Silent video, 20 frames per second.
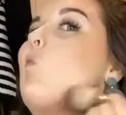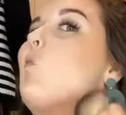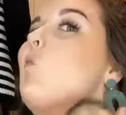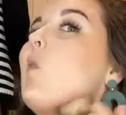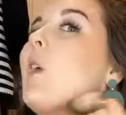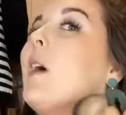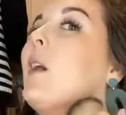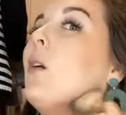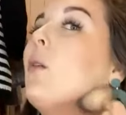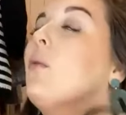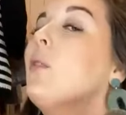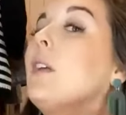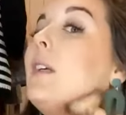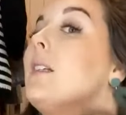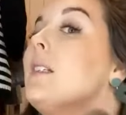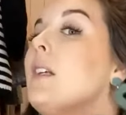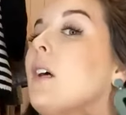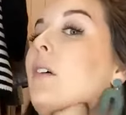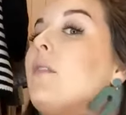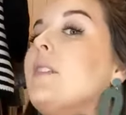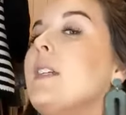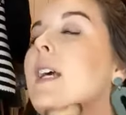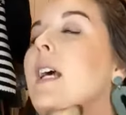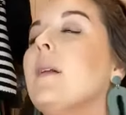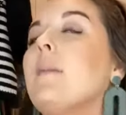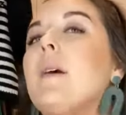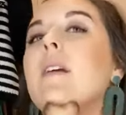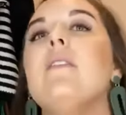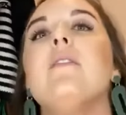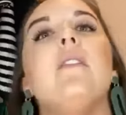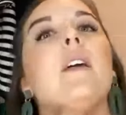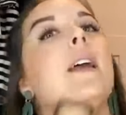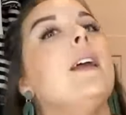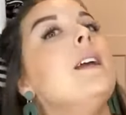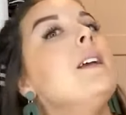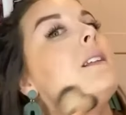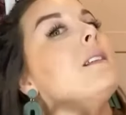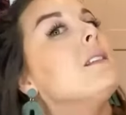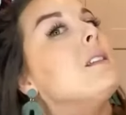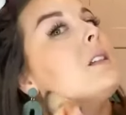really self-tan my
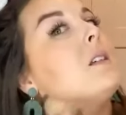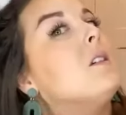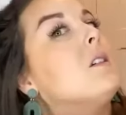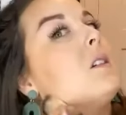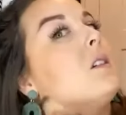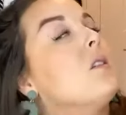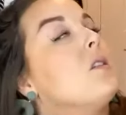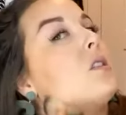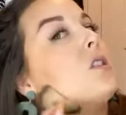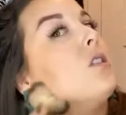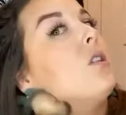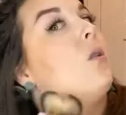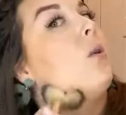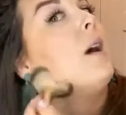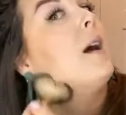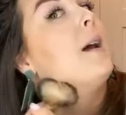face, so I